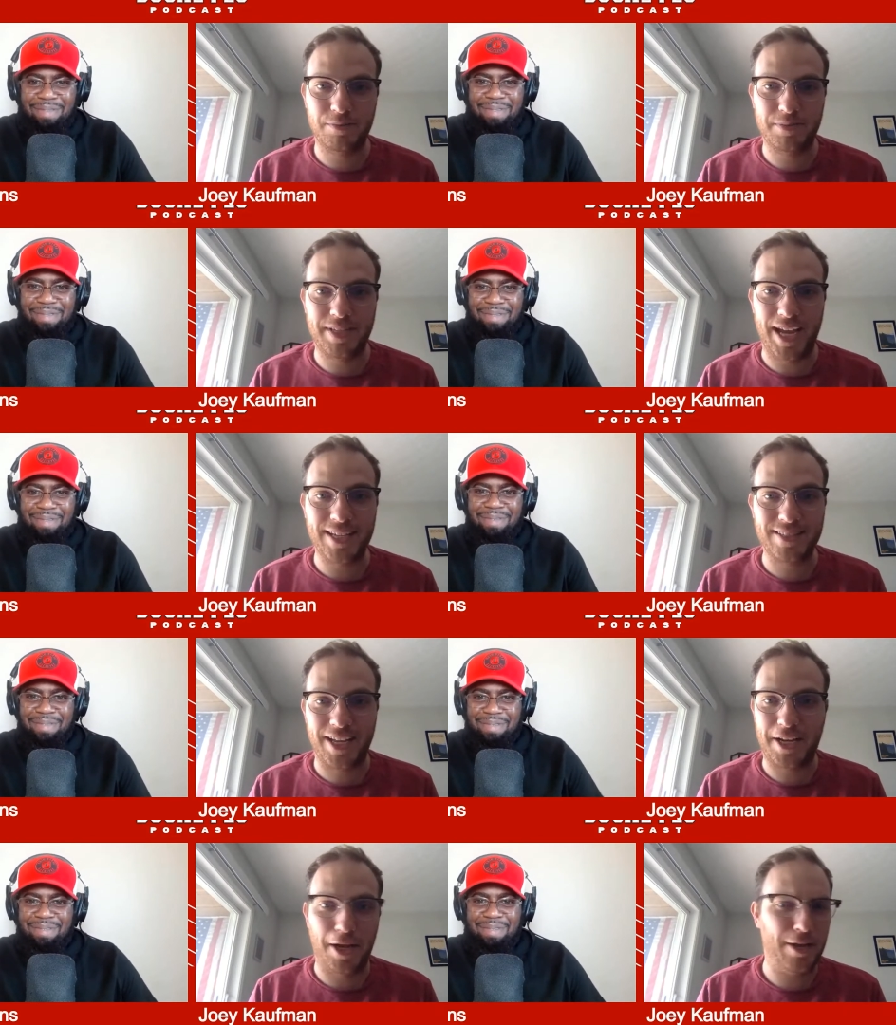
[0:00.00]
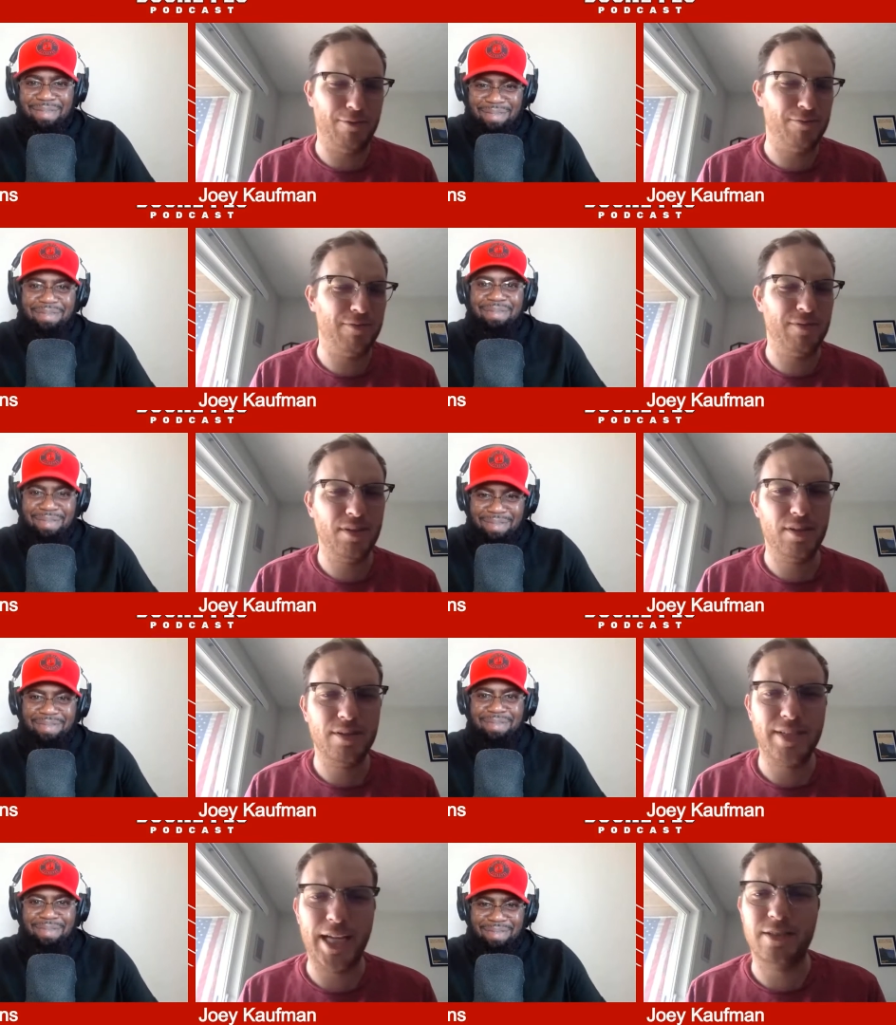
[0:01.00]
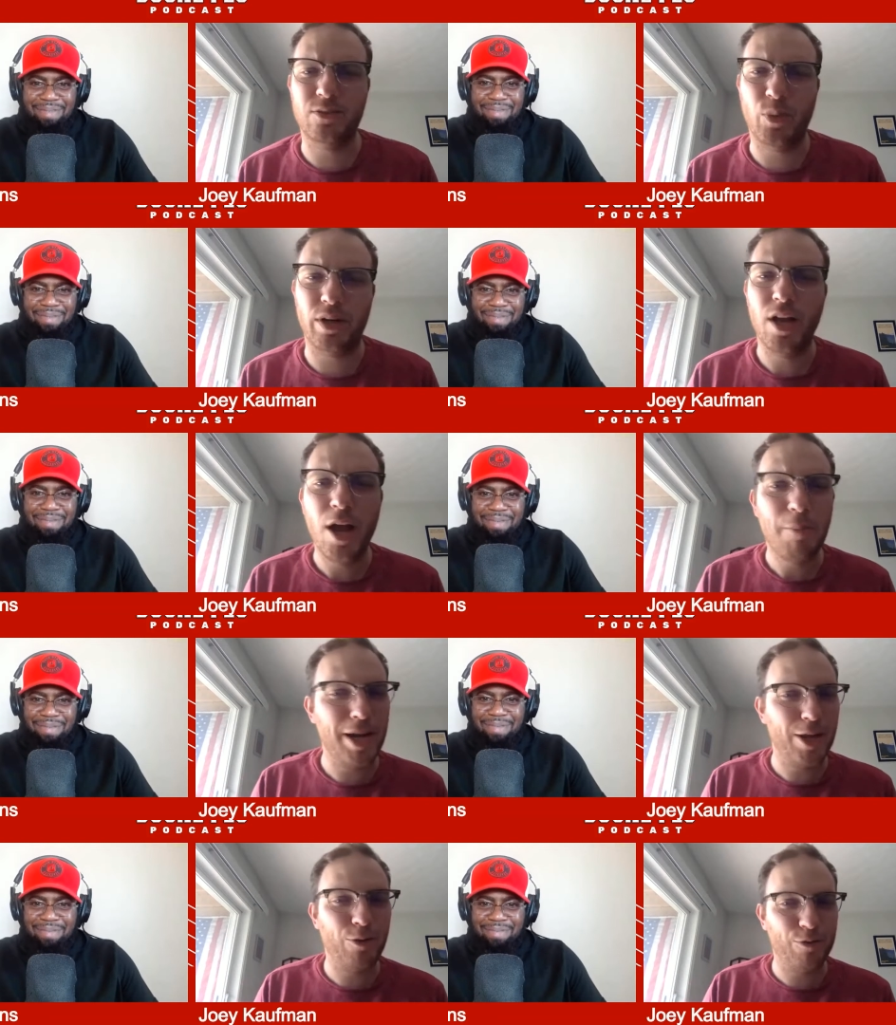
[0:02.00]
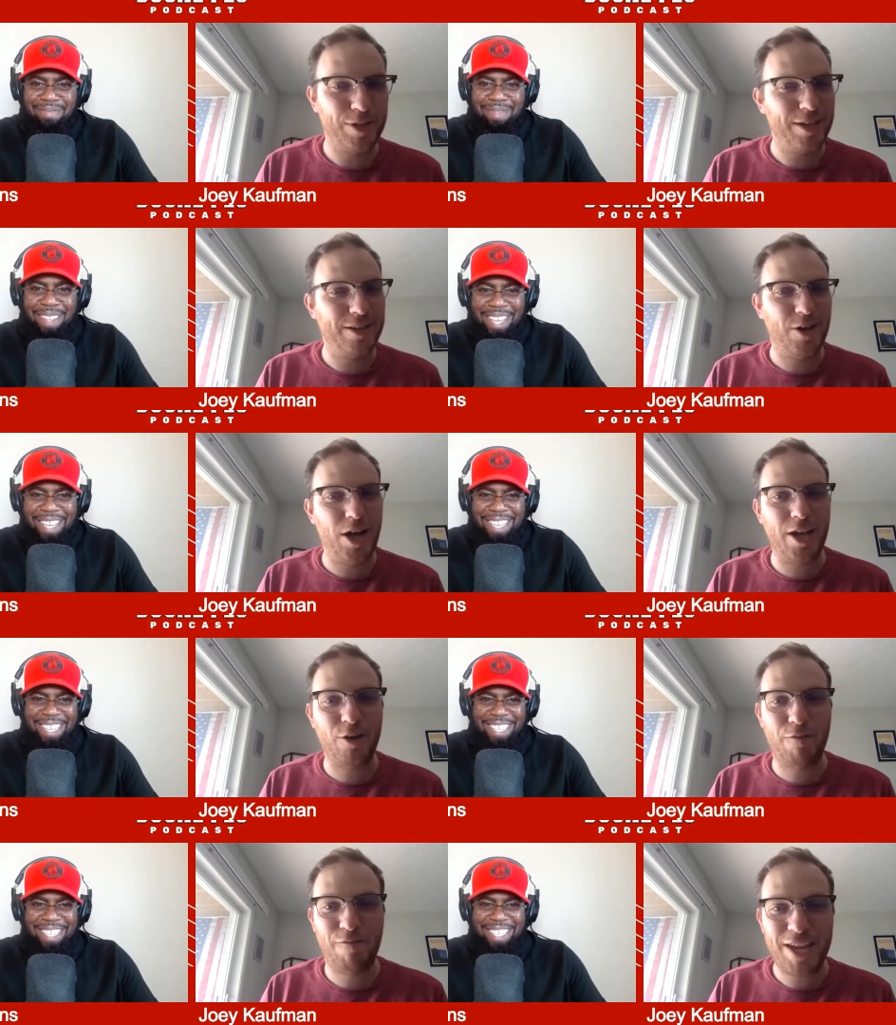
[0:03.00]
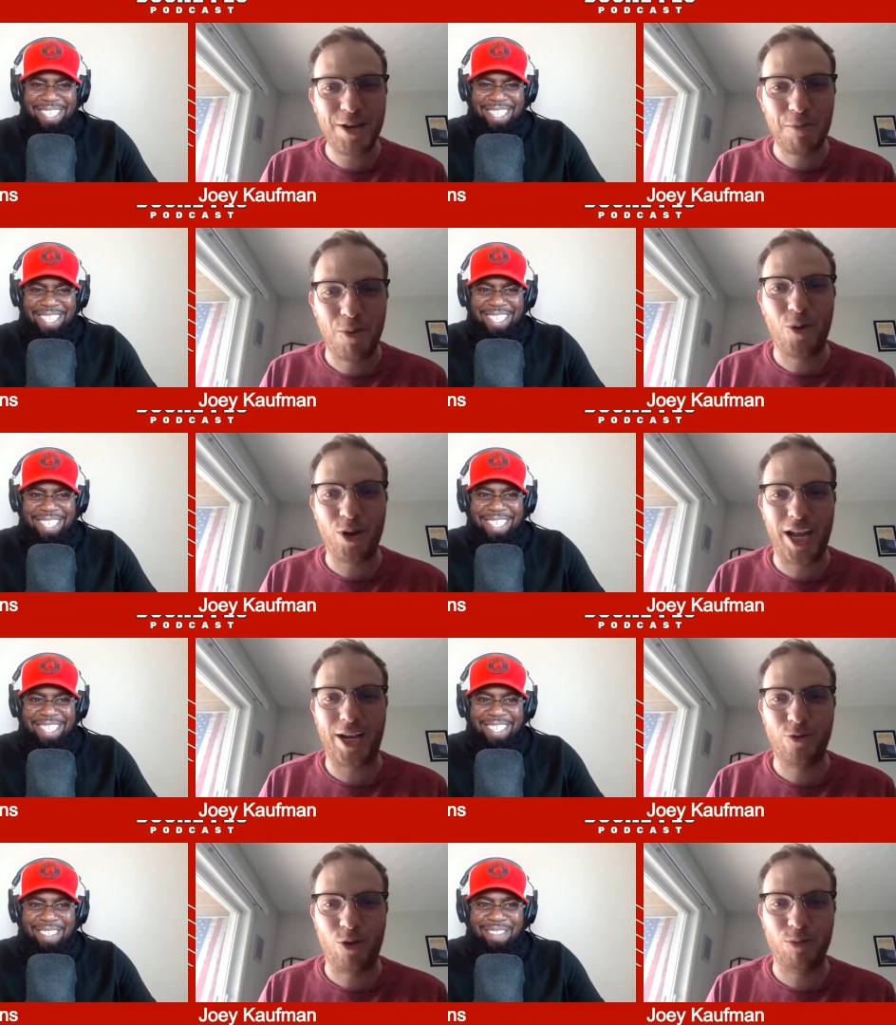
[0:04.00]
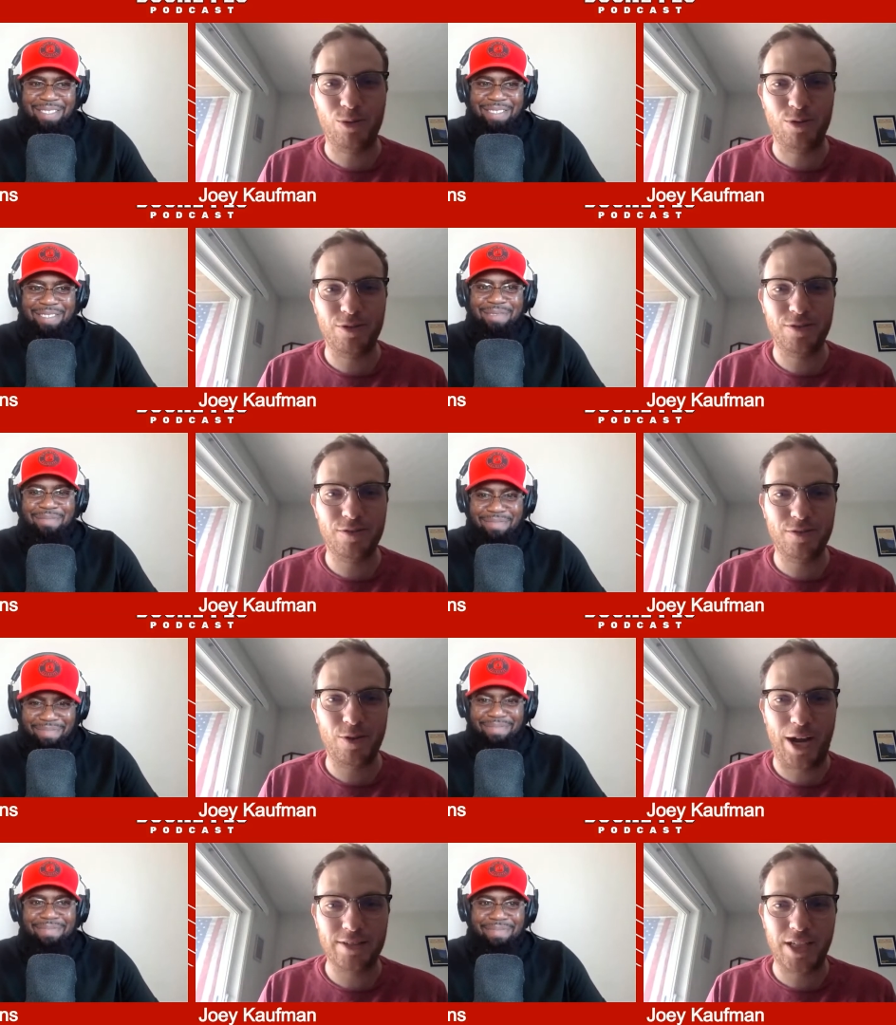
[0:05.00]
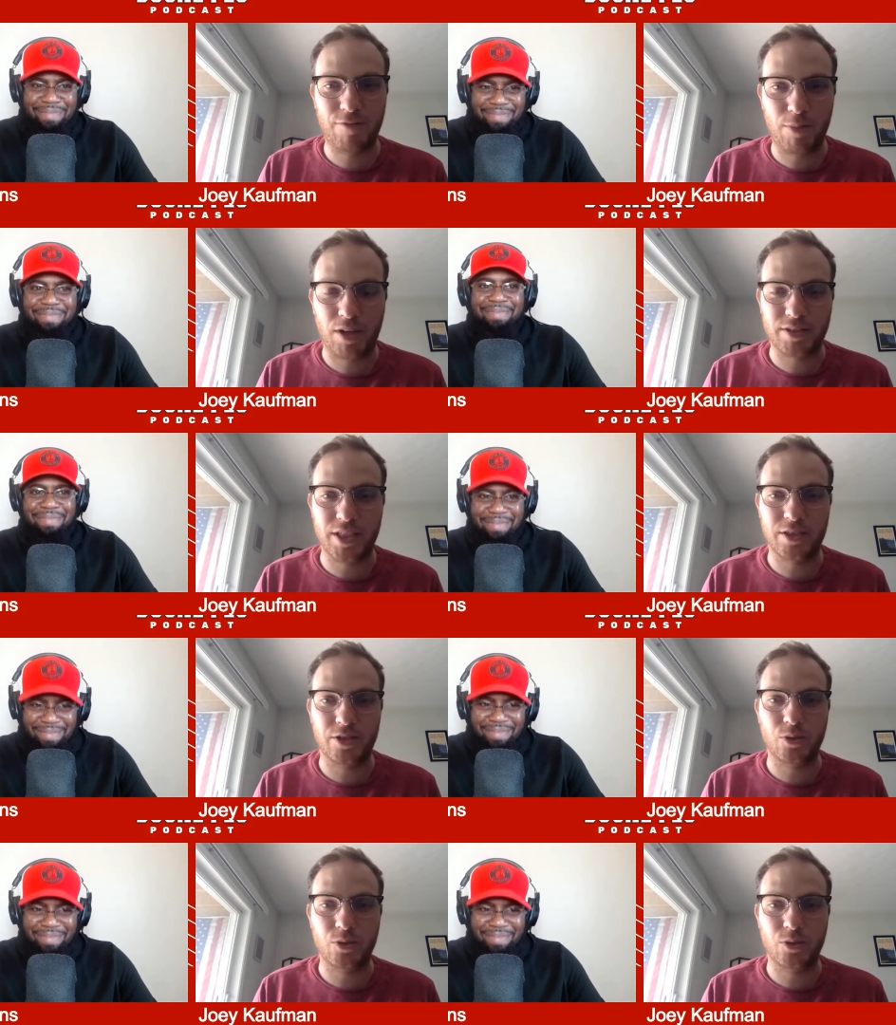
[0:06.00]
Speaker 1: taste like a taste is weird, but it'll it'll it'll feel more like a normal Ohio State football season.